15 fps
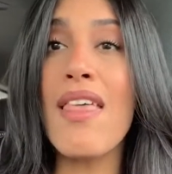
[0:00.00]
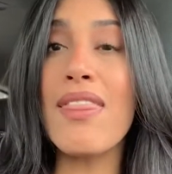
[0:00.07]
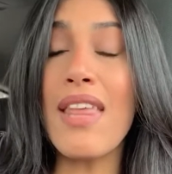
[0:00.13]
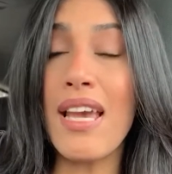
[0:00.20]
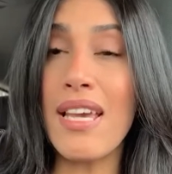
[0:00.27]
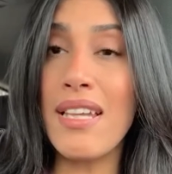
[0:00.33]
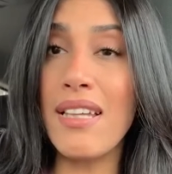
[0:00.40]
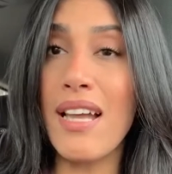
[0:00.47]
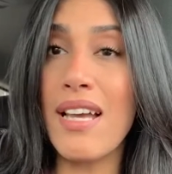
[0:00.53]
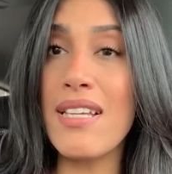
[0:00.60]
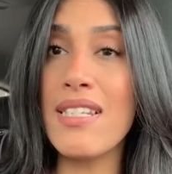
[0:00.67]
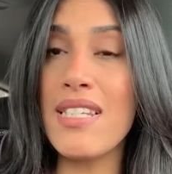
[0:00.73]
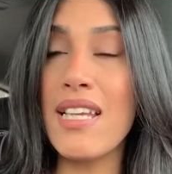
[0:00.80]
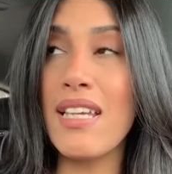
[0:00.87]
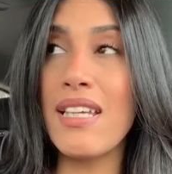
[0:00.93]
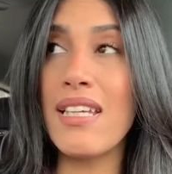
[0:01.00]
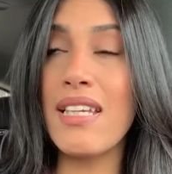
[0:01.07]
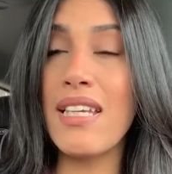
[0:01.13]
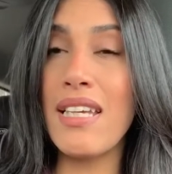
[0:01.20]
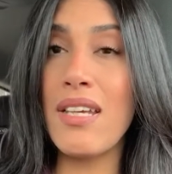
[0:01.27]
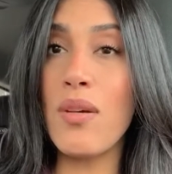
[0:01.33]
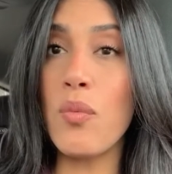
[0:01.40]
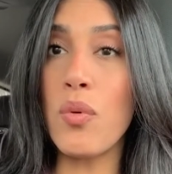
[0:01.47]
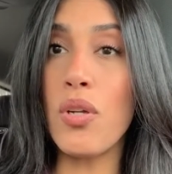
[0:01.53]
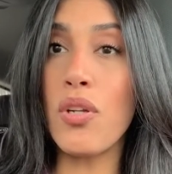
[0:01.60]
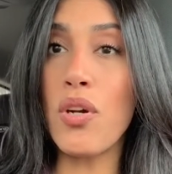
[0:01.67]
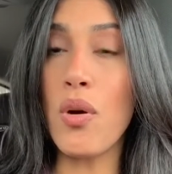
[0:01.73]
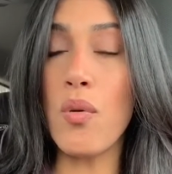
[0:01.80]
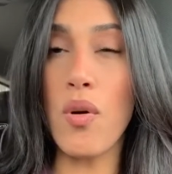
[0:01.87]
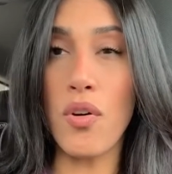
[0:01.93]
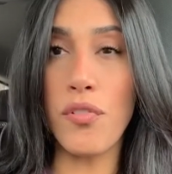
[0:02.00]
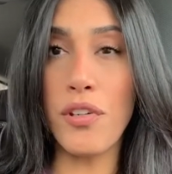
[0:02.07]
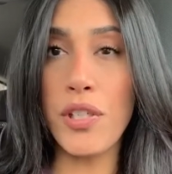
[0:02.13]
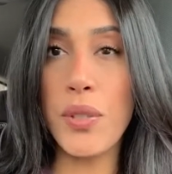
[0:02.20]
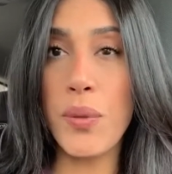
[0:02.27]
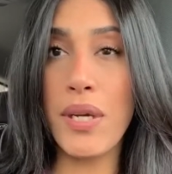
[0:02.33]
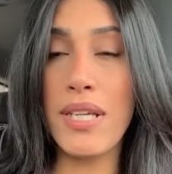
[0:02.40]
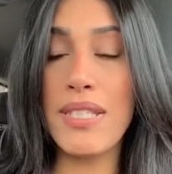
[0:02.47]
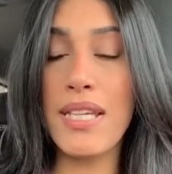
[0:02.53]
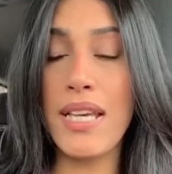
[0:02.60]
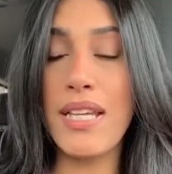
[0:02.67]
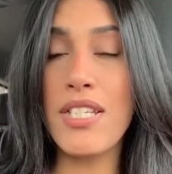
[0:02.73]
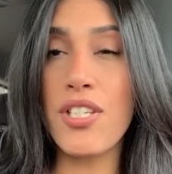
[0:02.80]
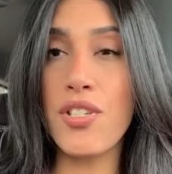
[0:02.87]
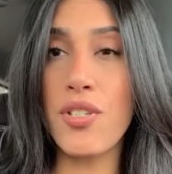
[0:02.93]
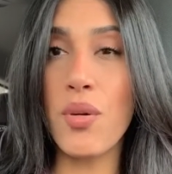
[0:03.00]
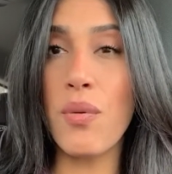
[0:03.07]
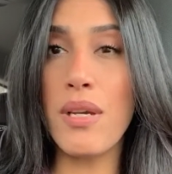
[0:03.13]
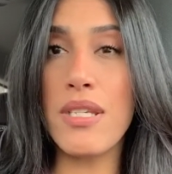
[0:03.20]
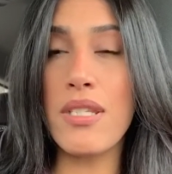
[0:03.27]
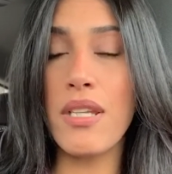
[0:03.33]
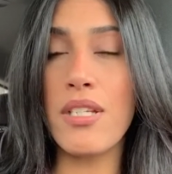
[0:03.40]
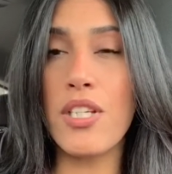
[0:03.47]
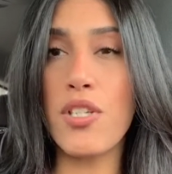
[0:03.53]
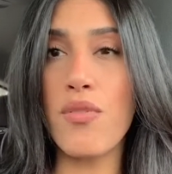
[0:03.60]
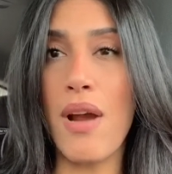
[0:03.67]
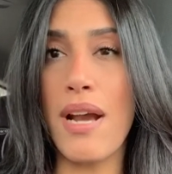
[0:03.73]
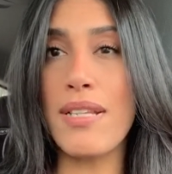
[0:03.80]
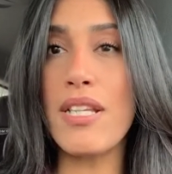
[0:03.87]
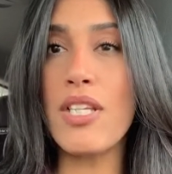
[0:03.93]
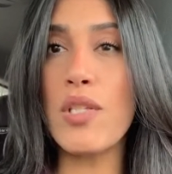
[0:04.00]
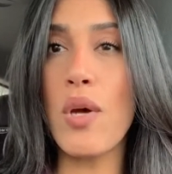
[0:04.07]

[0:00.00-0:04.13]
that he likes, he will go over to it because he gets so easily distracted.